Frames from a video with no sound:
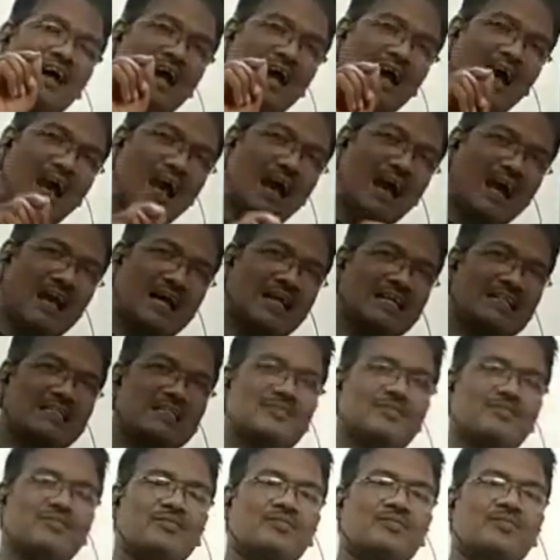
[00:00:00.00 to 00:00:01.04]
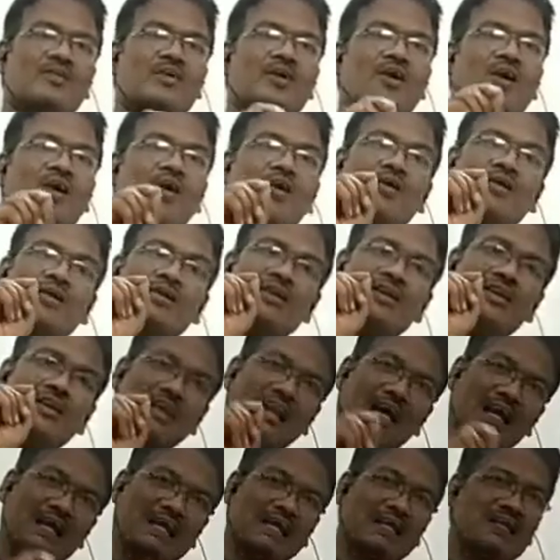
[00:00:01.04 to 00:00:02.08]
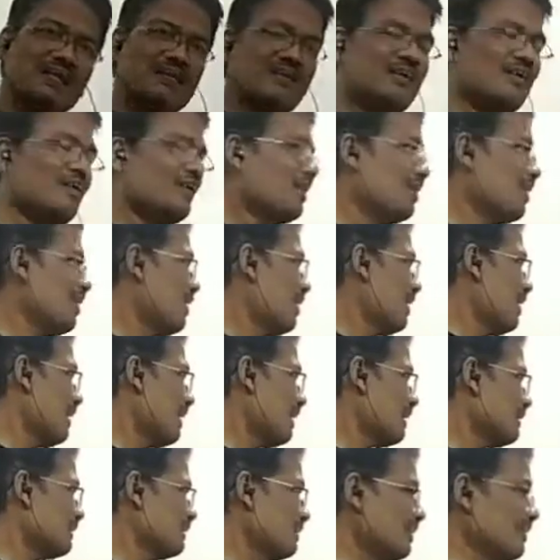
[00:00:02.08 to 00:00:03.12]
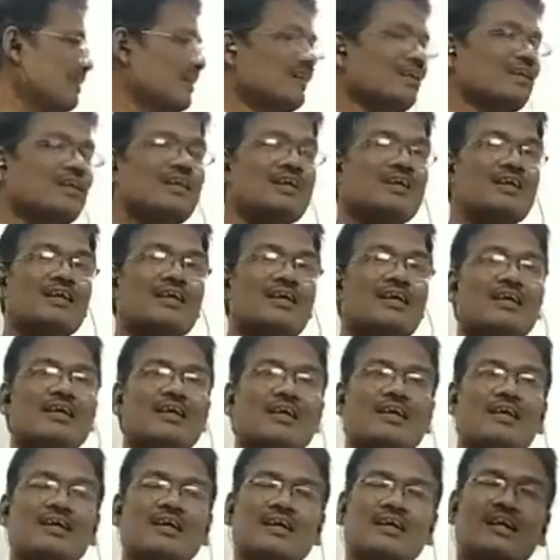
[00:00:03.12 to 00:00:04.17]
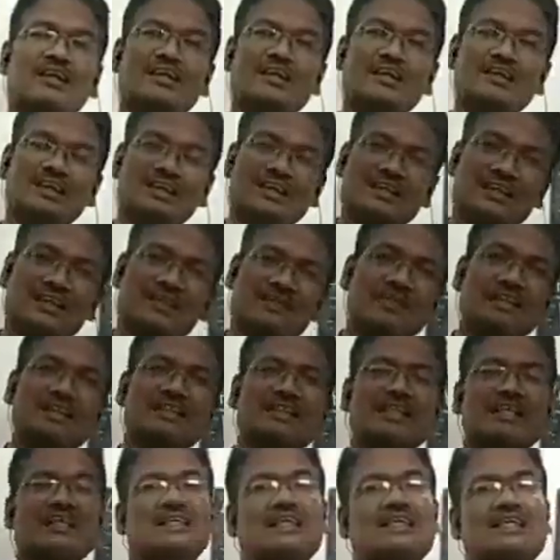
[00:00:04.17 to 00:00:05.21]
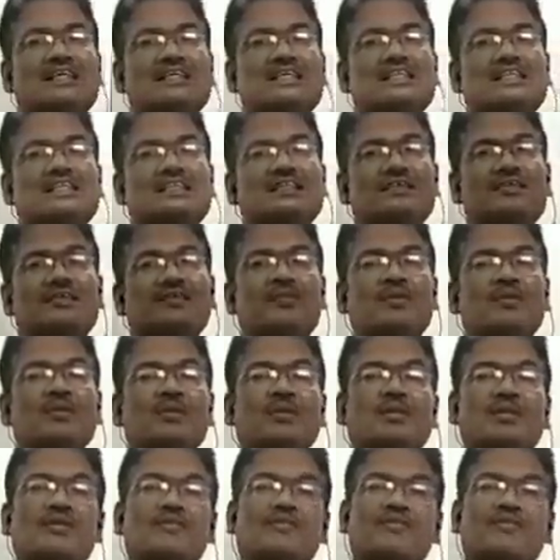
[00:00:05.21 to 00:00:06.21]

as or like are there in a given sentence, the